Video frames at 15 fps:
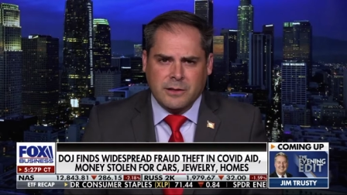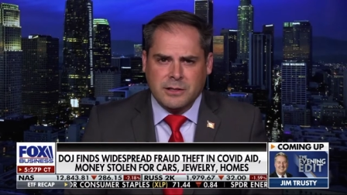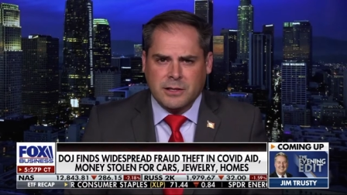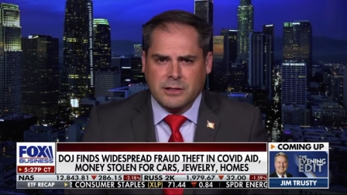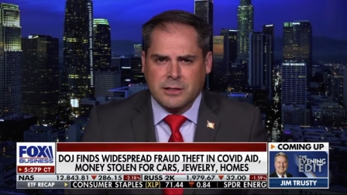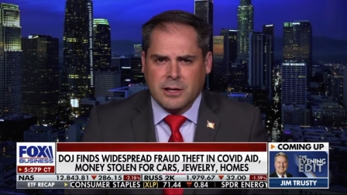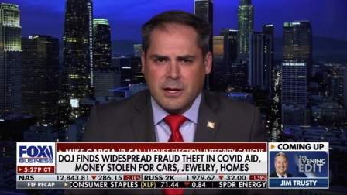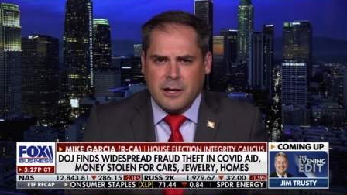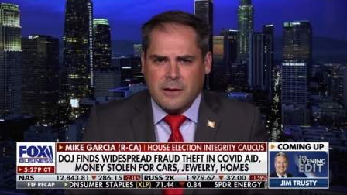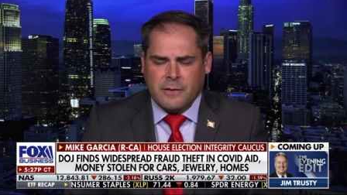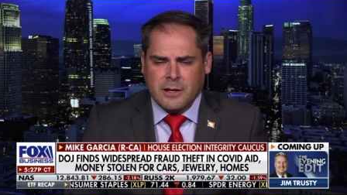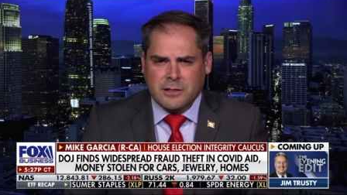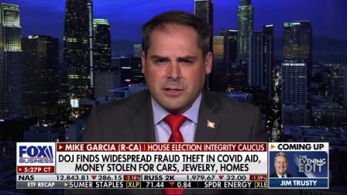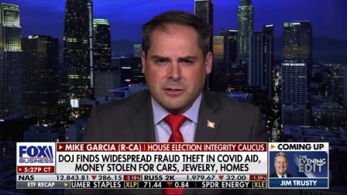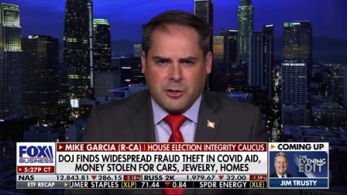This is
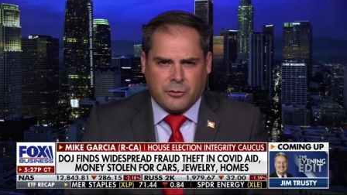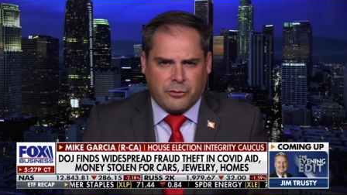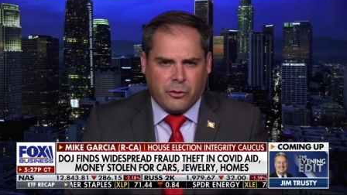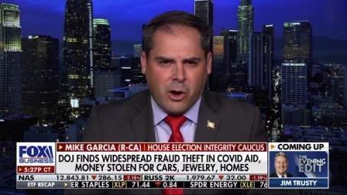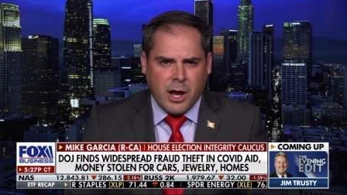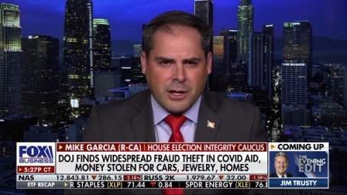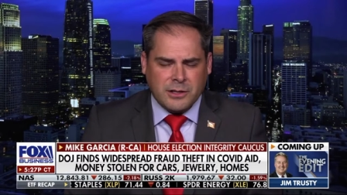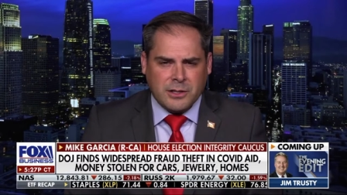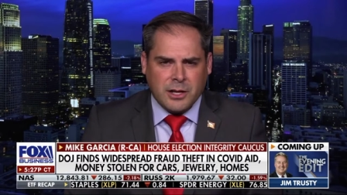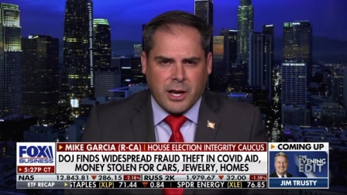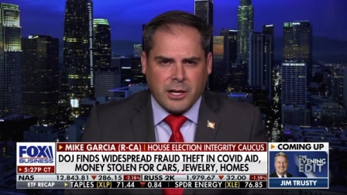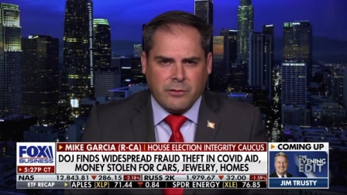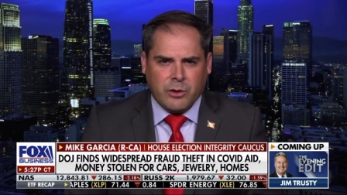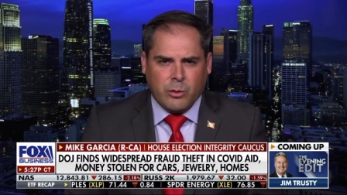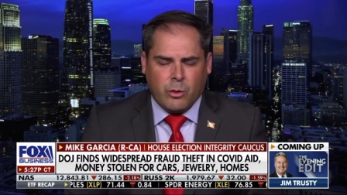the fraud
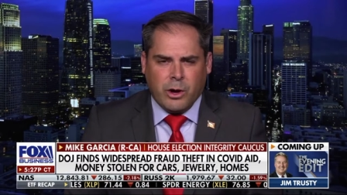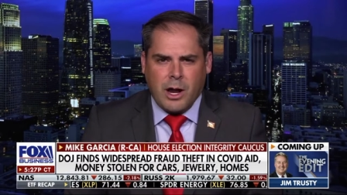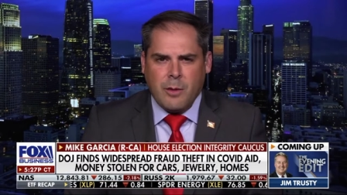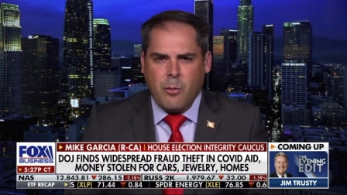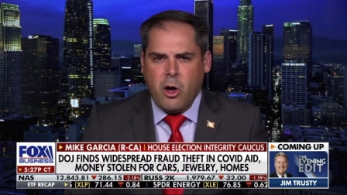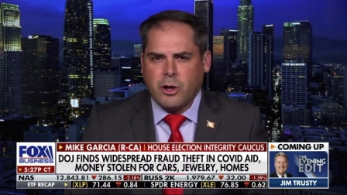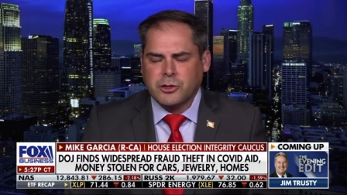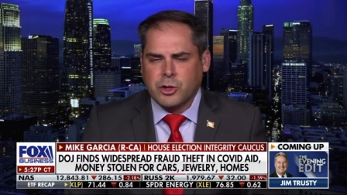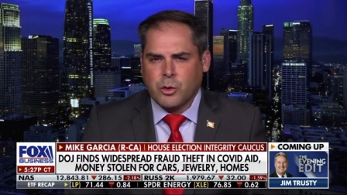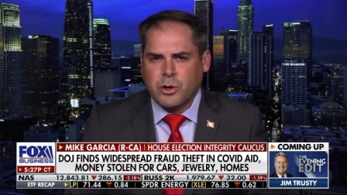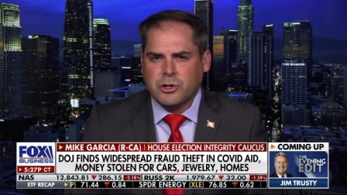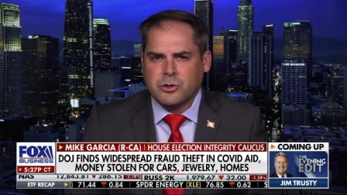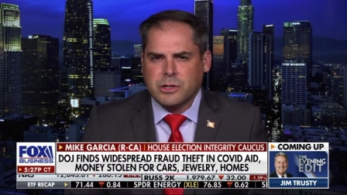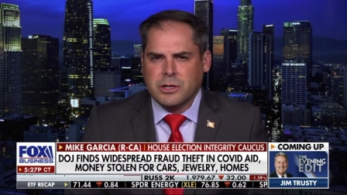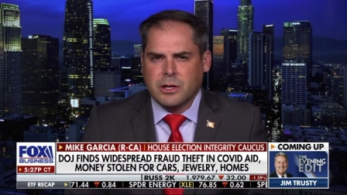side of it. What I'm also
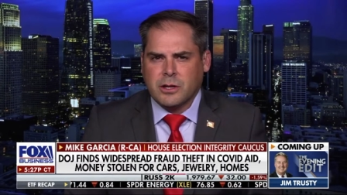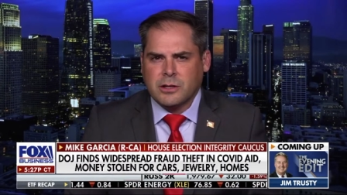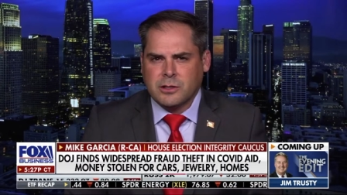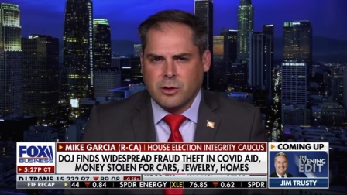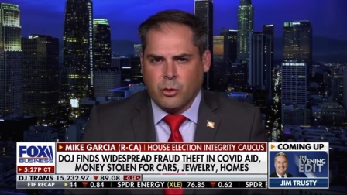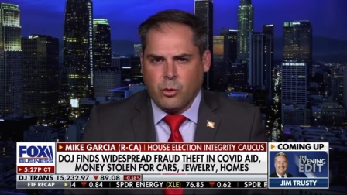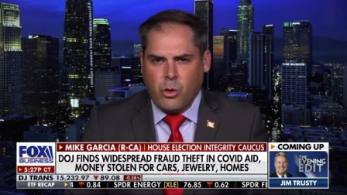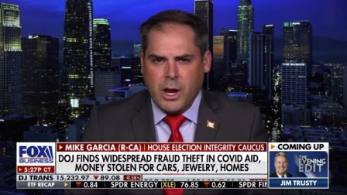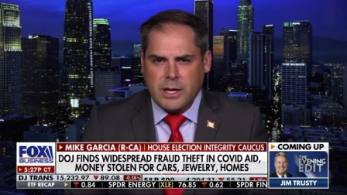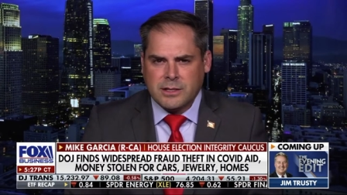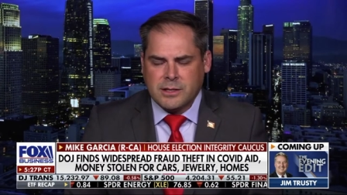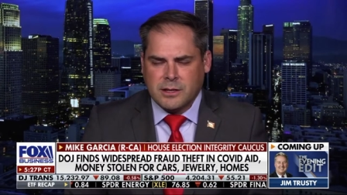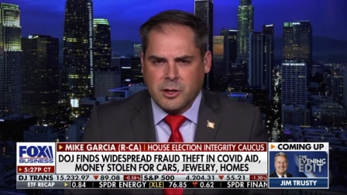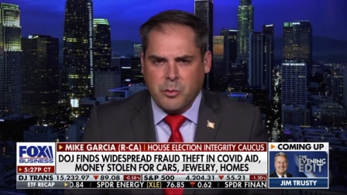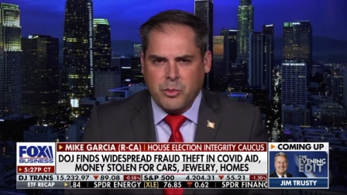interested in is the
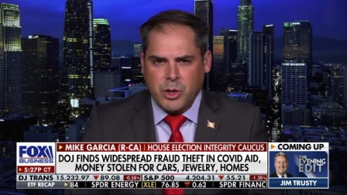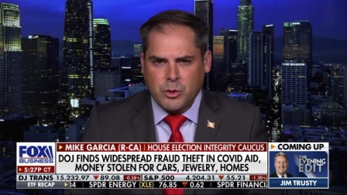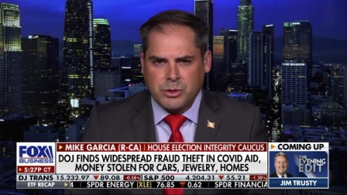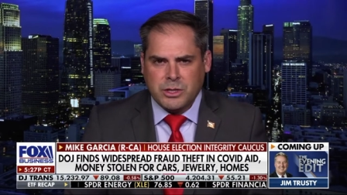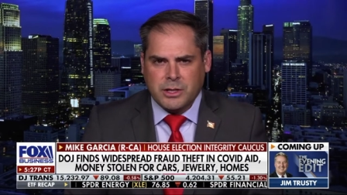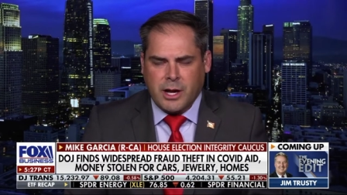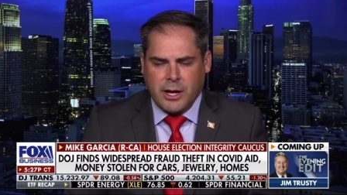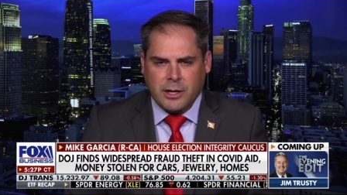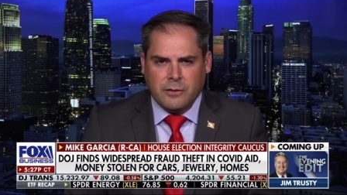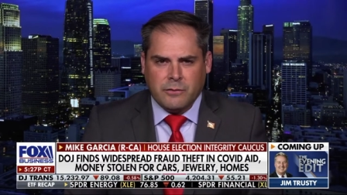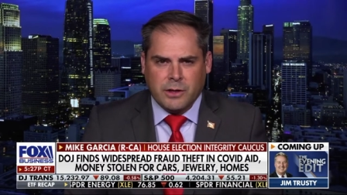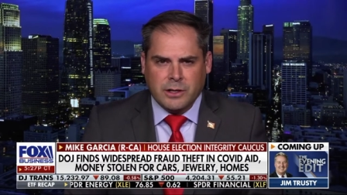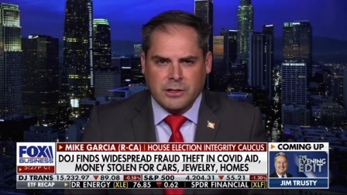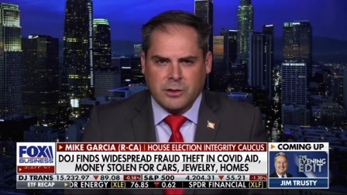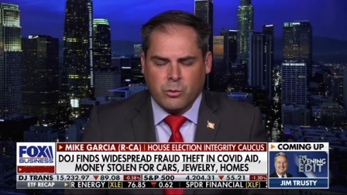waste and abuse side
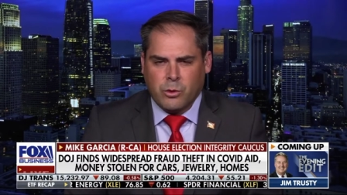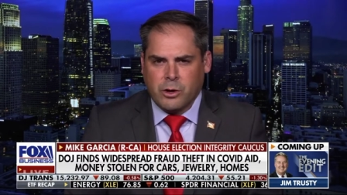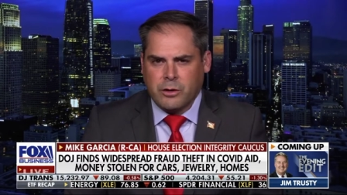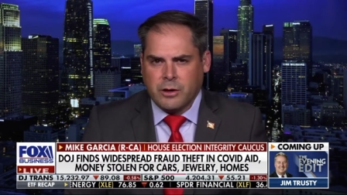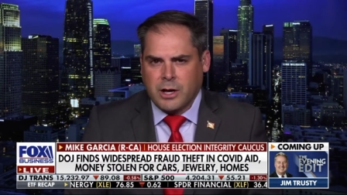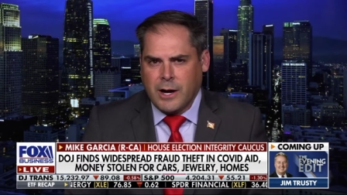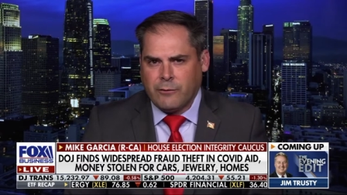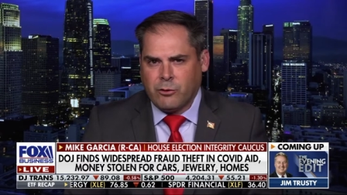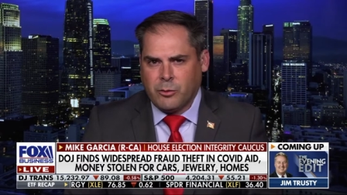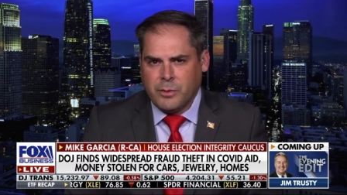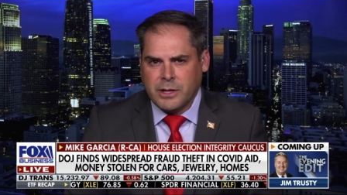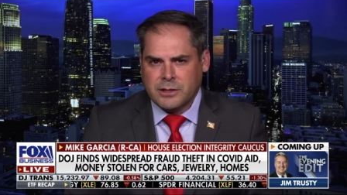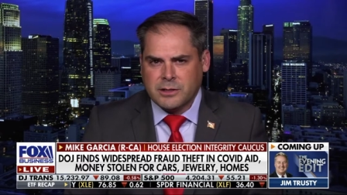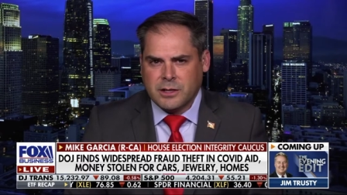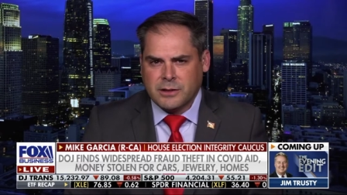of this, and where the
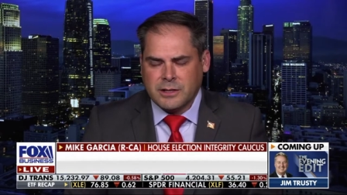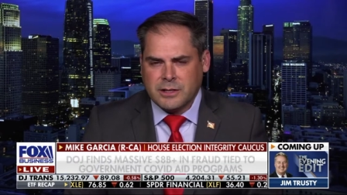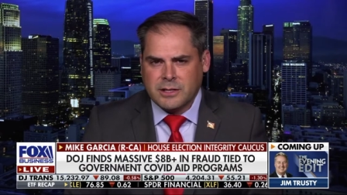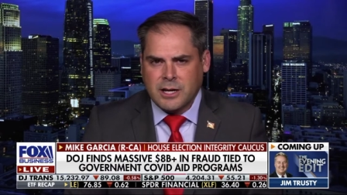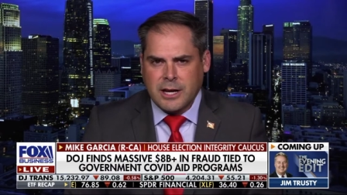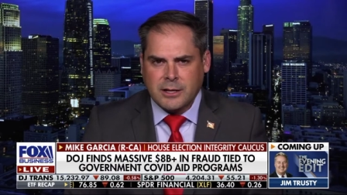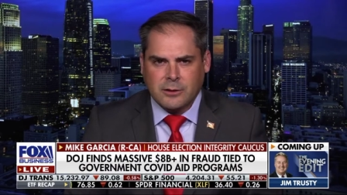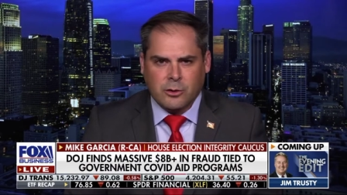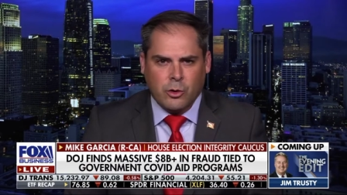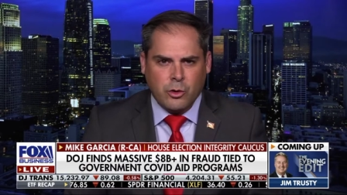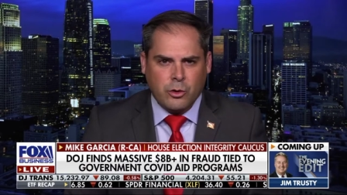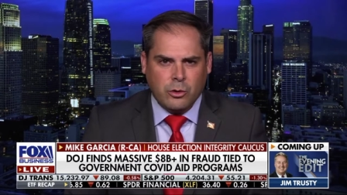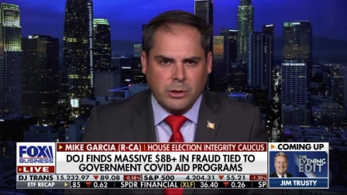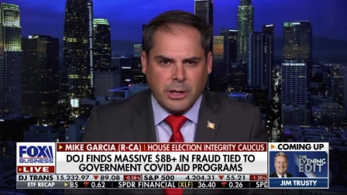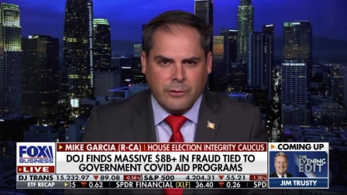governments at the state and
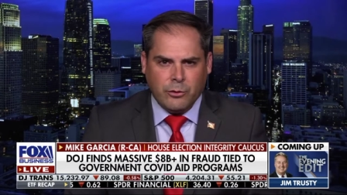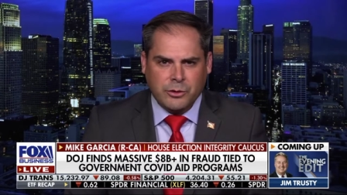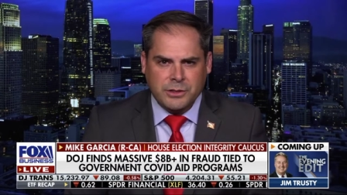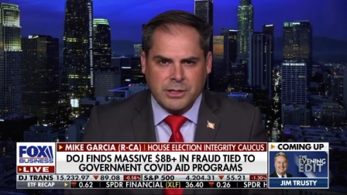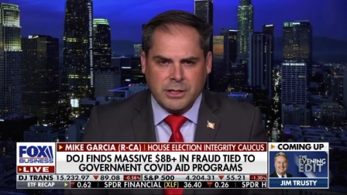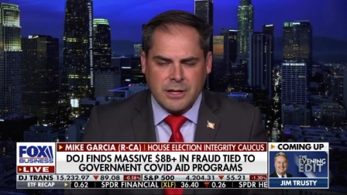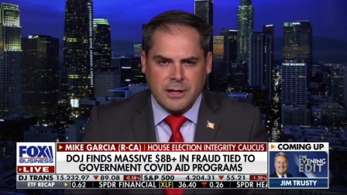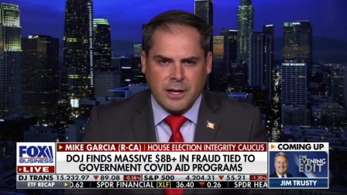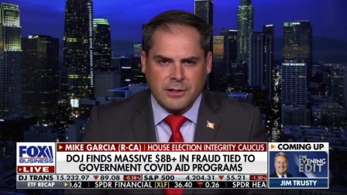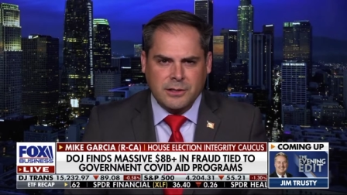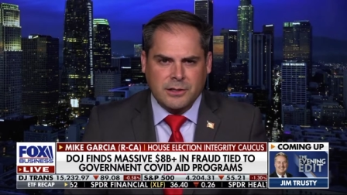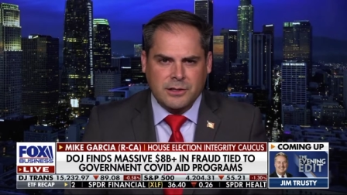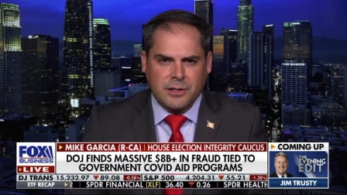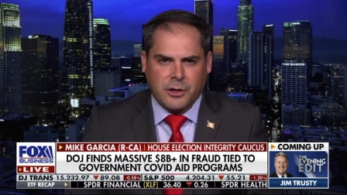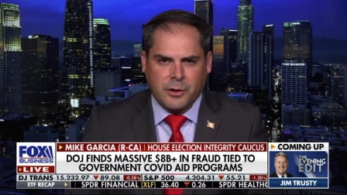local levels didn't
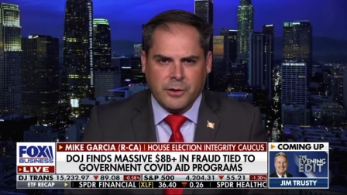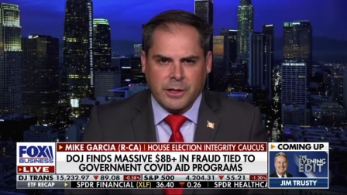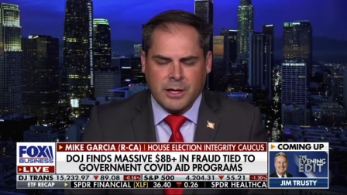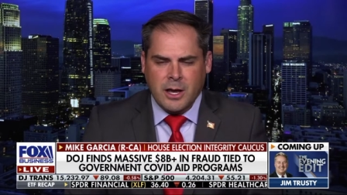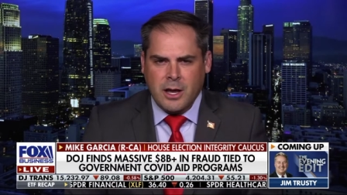necessarily